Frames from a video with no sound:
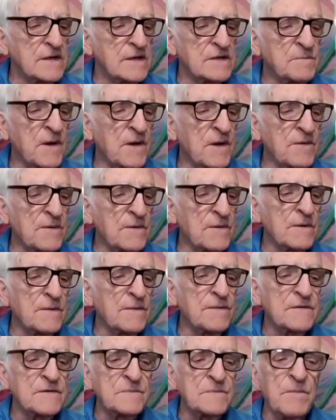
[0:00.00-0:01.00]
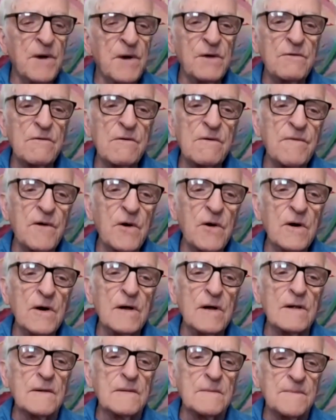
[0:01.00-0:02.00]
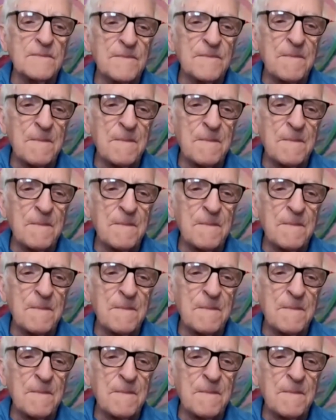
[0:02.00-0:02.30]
says Mother Earth is mother of all.